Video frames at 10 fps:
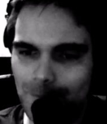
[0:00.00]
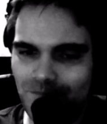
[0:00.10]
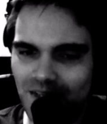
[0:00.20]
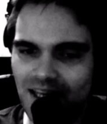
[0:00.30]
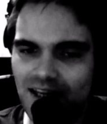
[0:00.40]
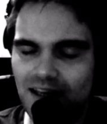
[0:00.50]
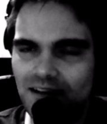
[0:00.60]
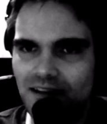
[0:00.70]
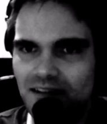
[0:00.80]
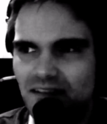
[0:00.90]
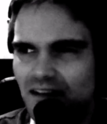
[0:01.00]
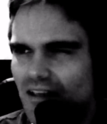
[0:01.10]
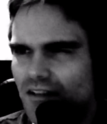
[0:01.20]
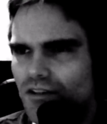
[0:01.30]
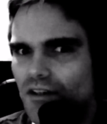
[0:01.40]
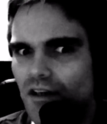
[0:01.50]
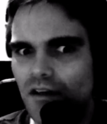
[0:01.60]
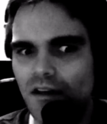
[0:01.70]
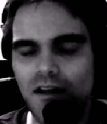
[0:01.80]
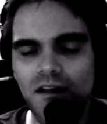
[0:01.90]
getting into this thing easier.
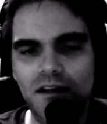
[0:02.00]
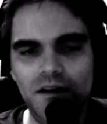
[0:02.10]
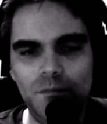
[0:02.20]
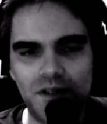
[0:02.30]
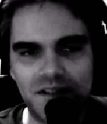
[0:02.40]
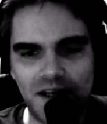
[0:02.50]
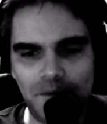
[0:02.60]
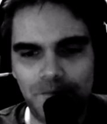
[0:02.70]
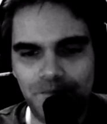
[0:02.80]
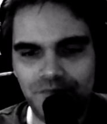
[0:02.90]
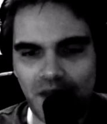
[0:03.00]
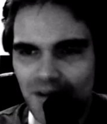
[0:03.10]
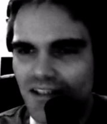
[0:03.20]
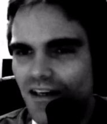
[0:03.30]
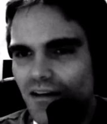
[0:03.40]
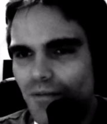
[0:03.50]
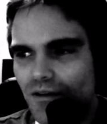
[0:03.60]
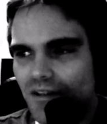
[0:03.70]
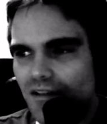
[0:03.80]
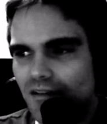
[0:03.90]
But I'm excited
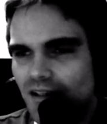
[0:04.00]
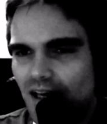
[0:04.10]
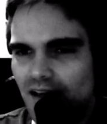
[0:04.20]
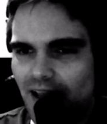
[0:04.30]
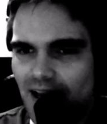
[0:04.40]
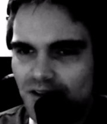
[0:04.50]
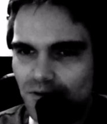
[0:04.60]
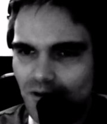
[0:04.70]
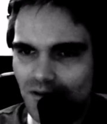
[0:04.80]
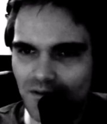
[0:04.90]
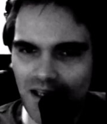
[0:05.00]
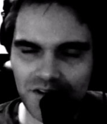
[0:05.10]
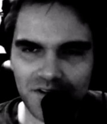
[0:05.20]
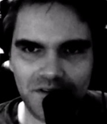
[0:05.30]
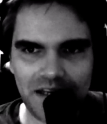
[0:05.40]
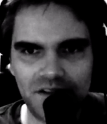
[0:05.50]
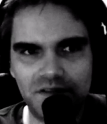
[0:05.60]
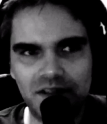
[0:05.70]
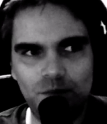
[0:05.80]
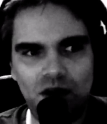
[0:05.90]
about the kind of casual nature of Age of
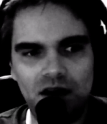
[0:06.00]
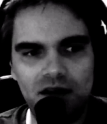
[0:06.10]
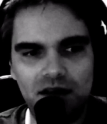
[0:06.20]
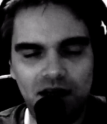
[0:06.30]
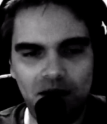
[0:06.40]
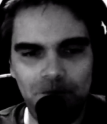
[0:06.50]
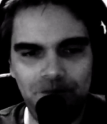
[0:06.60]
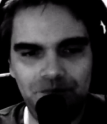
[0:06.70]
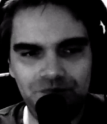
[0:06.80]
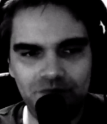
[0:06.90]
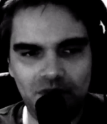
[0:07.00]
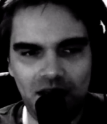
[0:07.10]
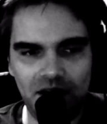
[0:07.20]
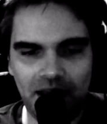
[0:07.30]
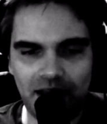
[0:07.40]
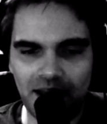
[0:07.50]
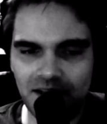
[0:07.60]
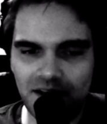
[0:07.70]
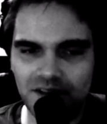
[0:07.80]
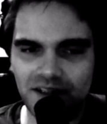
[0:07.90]
Sigmar. And I can
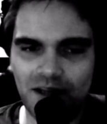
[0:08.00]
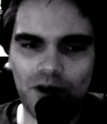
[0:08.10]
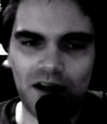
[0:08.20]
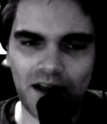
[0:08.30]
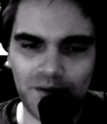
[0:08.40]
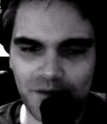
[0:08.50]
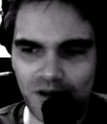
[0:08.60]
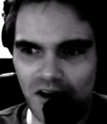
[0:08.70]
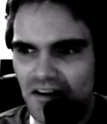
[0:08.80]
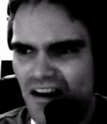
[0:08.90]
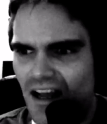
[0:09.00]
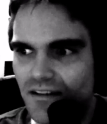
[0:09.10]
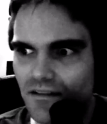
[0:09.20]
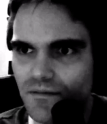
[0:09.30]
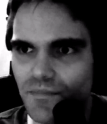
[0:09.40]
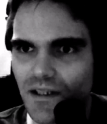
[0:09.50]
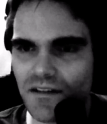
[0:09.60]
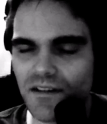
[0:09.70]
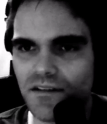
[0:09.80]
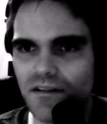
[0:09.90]
understand why a lot of people are not, because
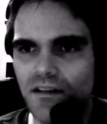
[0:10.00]
it's